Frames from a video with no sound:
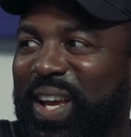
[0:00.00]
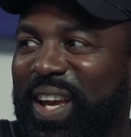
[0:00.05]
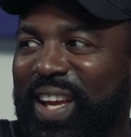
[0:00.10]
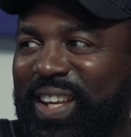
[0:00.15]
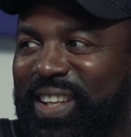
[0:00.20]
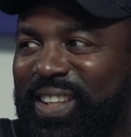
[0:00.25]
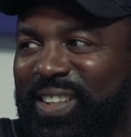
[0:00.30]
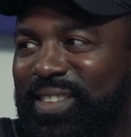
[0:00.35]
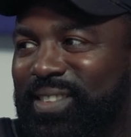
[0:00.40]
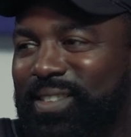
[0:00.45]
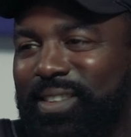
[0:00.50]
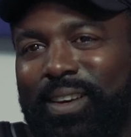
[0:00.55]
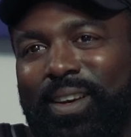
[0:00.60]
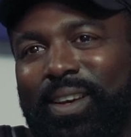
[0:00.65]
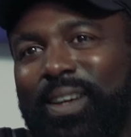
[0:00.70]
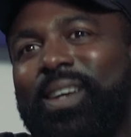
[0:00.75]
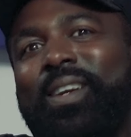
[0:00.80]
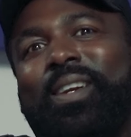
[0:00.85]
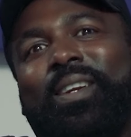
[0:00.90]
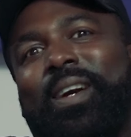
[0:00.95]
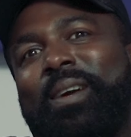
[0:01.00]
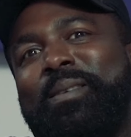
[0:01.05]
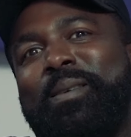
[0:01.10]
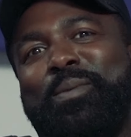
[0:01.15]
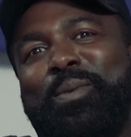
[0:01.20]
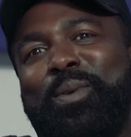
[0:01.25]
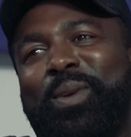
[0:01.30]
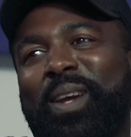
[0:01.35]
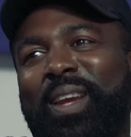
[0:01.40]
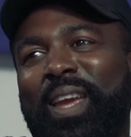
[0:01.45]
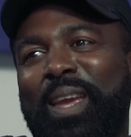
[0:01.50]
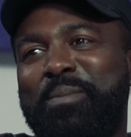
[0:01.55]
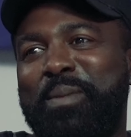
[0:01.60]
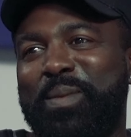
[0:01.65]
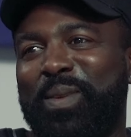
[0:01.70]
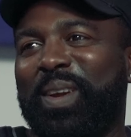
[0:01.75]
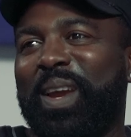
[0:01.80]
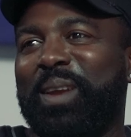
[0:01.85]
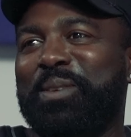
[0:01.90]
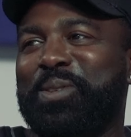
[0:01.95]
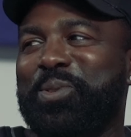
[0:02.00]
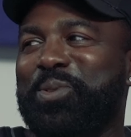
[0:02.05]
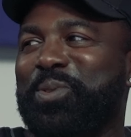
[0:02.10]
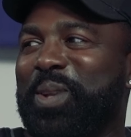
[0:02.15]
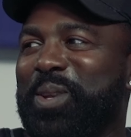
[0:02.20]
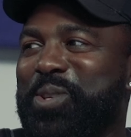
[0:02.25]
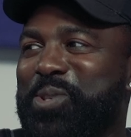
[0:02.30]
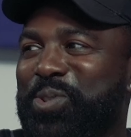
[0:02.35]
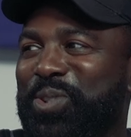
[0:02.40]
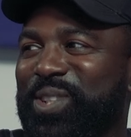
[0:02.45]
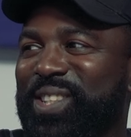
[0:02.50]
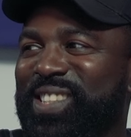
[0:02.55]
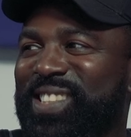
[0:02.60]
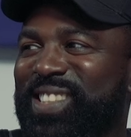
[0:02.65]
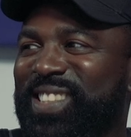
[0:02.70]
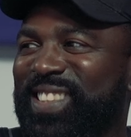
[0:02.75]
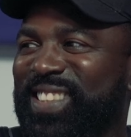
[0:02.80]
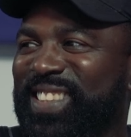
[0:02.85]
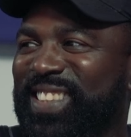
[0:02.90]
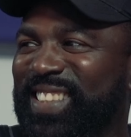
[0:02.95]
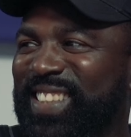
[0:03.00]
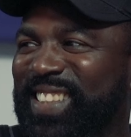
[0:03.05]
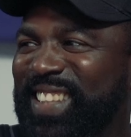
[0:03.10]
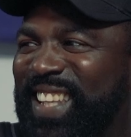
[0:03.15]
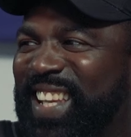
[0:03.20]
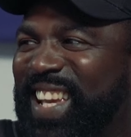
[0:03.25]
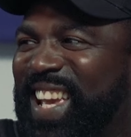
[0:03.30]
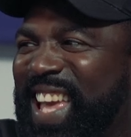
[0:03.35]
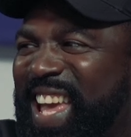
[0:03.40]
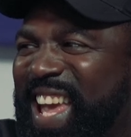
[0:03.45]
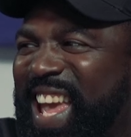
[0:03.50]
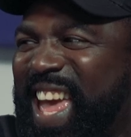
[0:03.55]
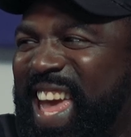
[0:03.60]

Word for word: Yeah, yeah. Like, I remember when I came, remember when I came to school, they're Jordans. Yeah, yeah.